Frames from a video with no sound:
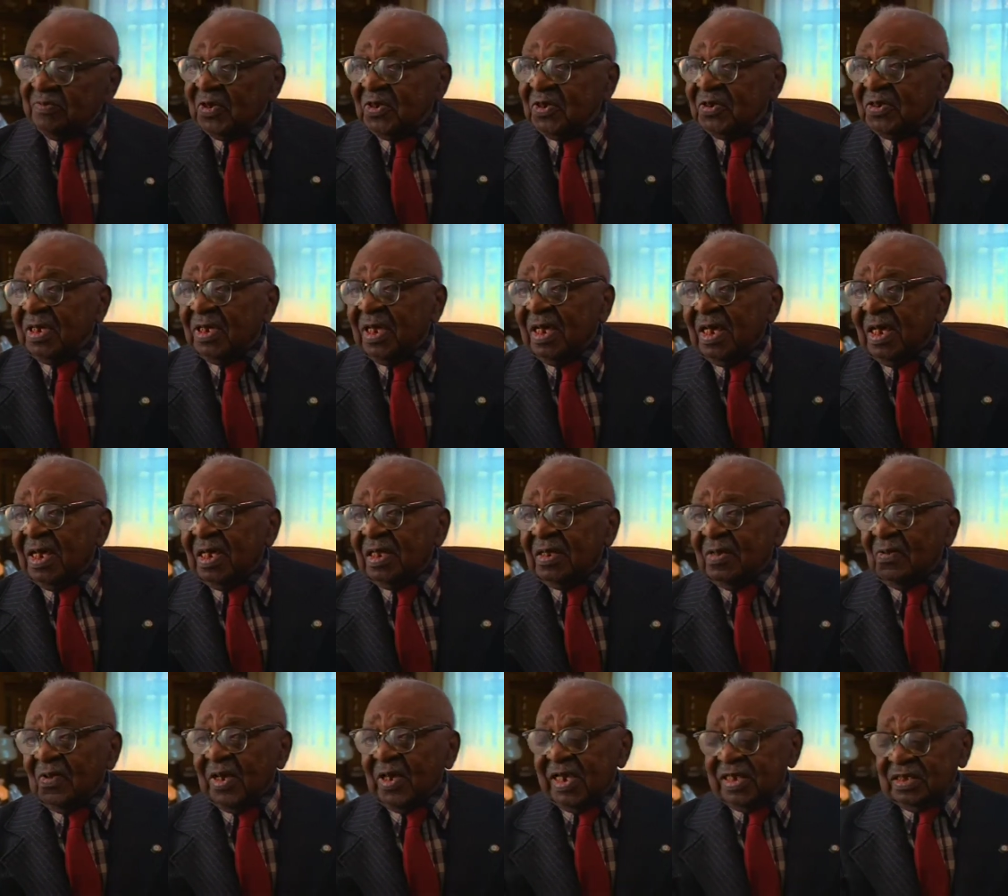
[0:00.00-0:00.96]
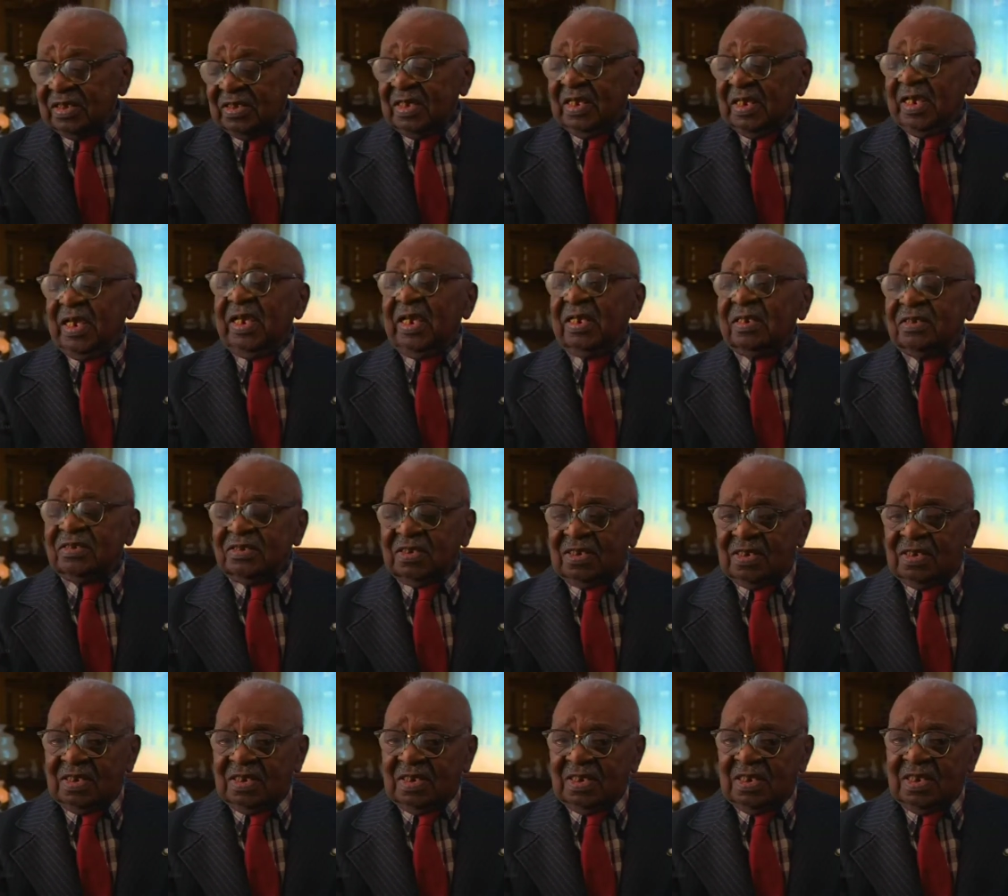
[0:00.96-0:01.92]
when the Wagner Act.
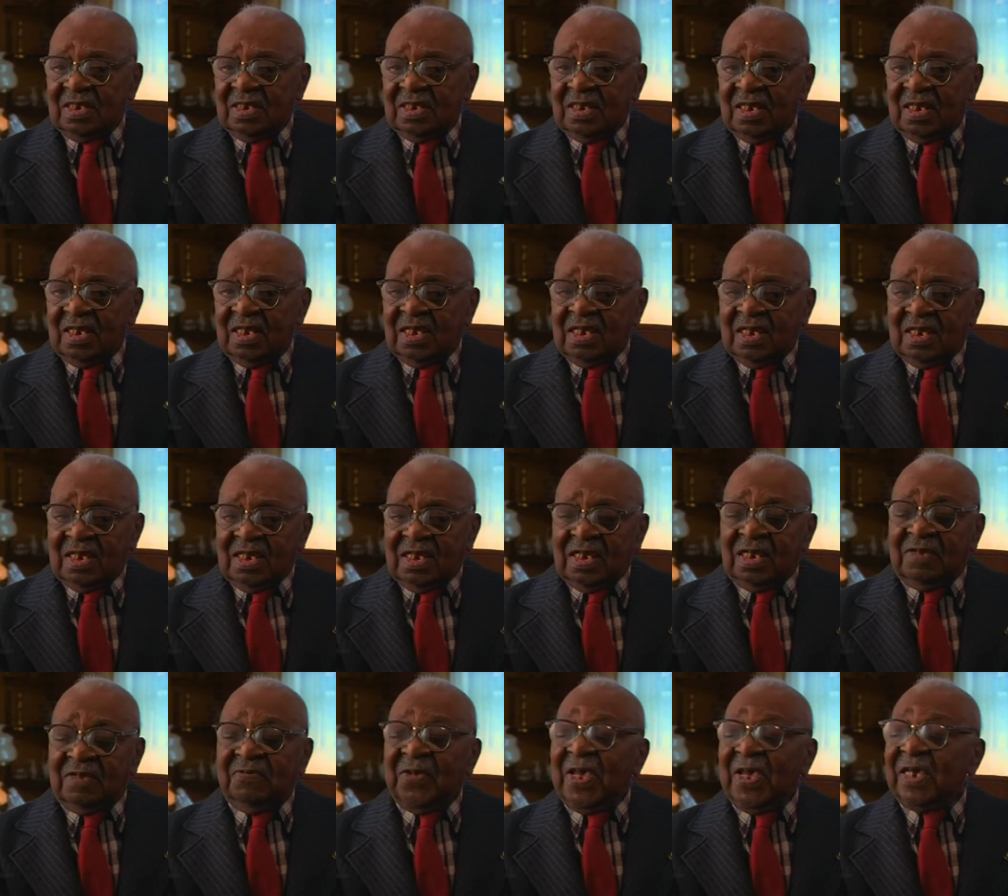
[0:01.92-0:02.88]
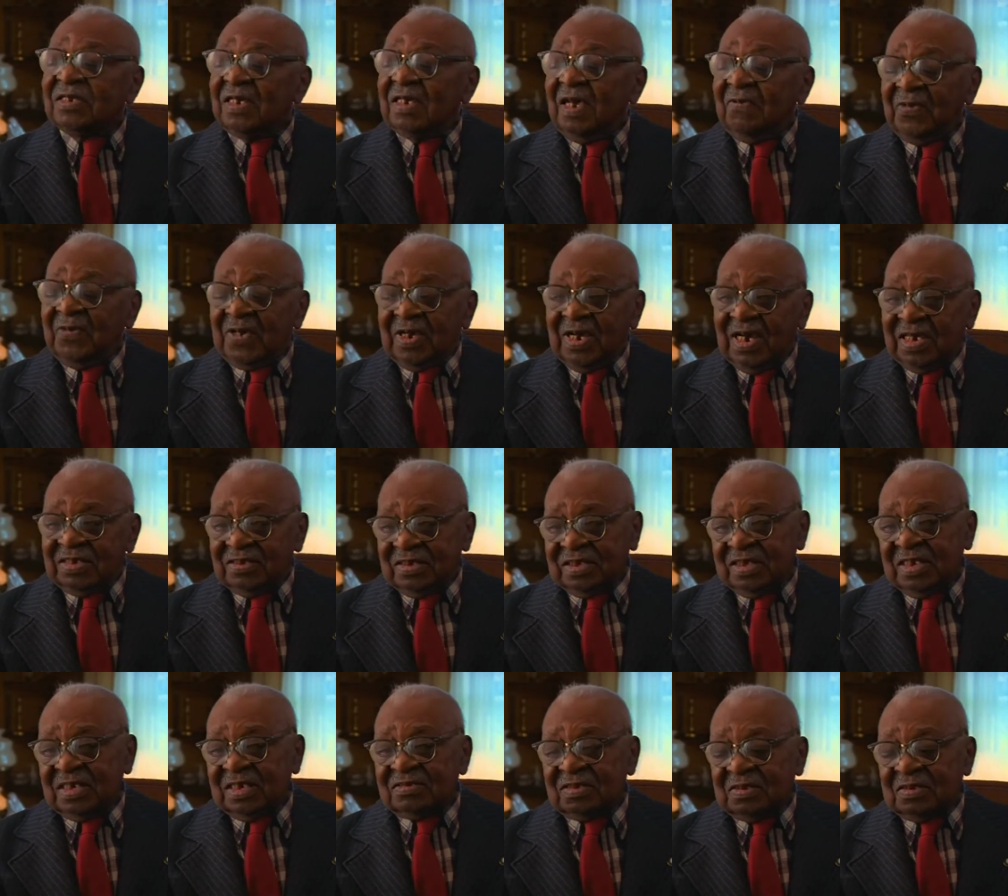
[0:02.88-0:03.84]
See, in fact, I forgot
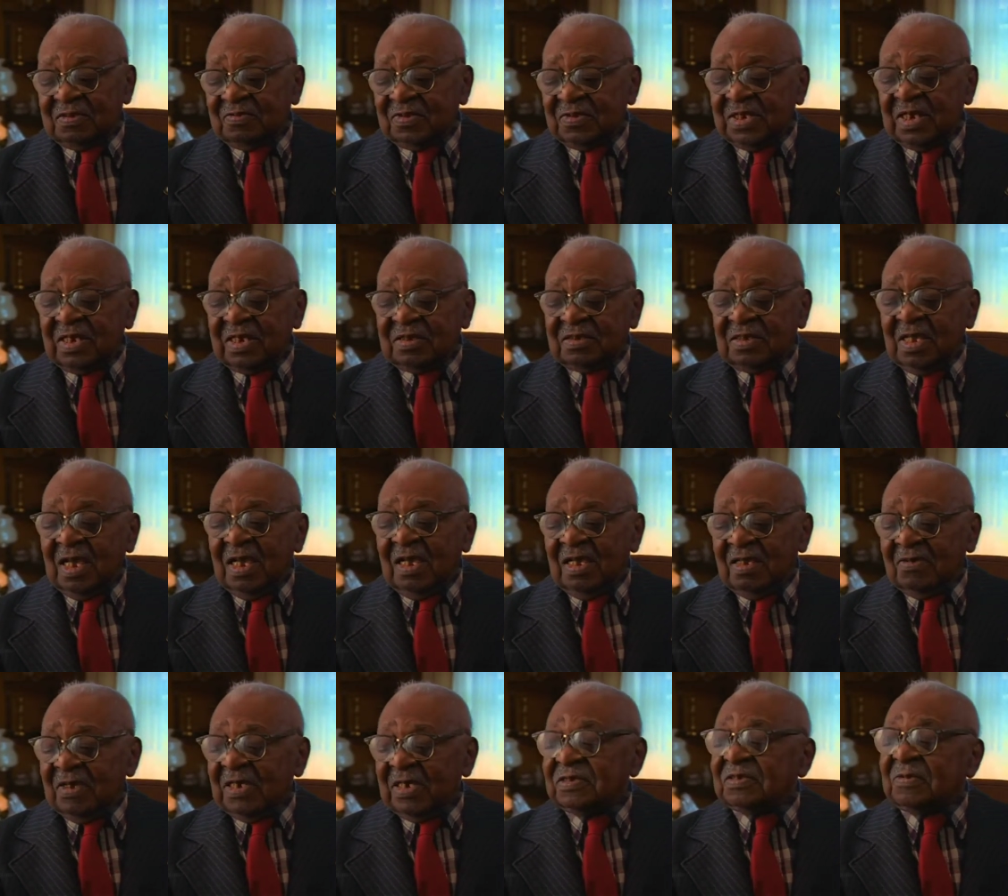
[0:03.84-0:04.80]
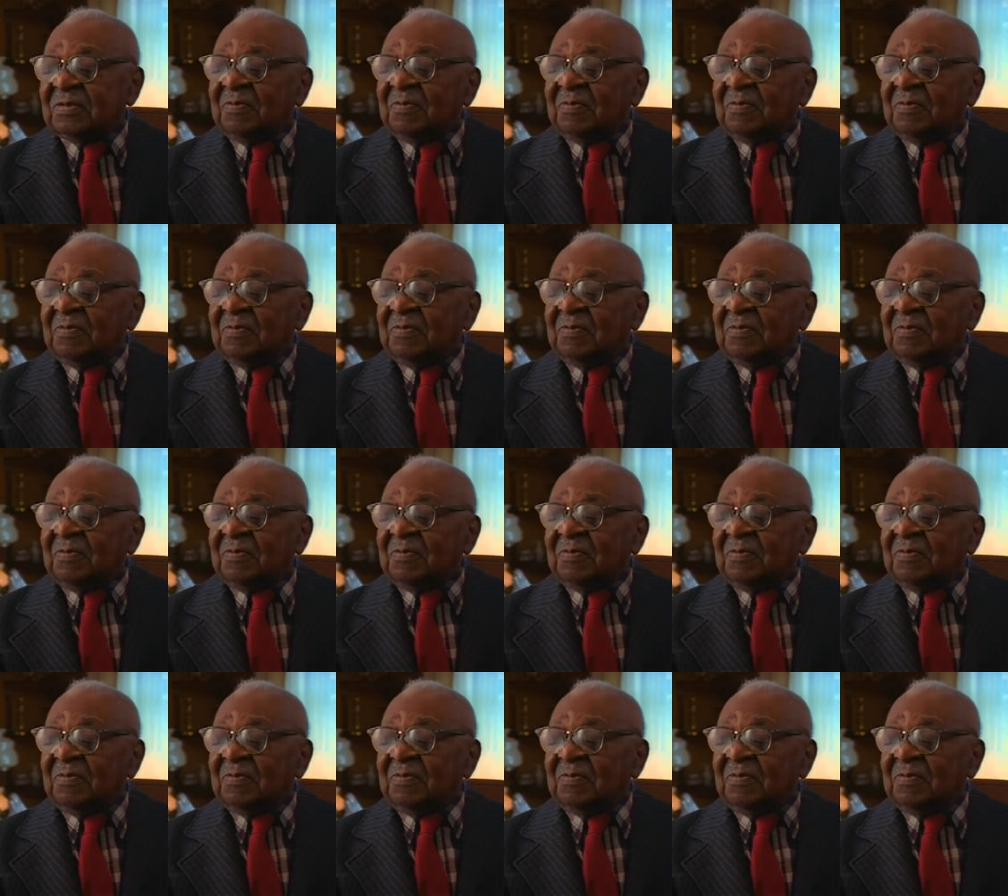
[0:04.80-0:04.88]
just its